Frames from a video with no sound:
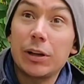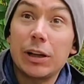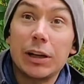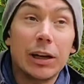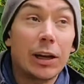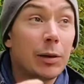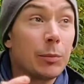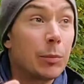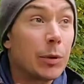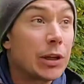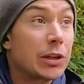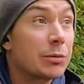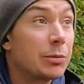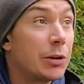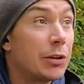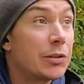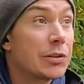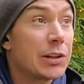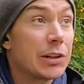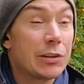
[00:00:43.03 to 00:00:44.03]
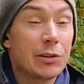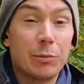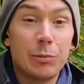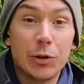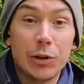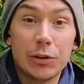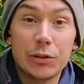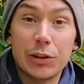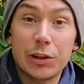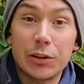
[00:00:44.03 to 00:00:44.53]
and I'm experiencing the
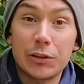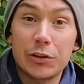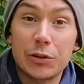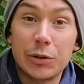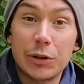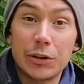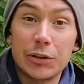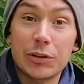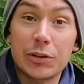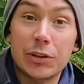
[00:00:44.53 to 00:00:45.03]
Mulletal Trail,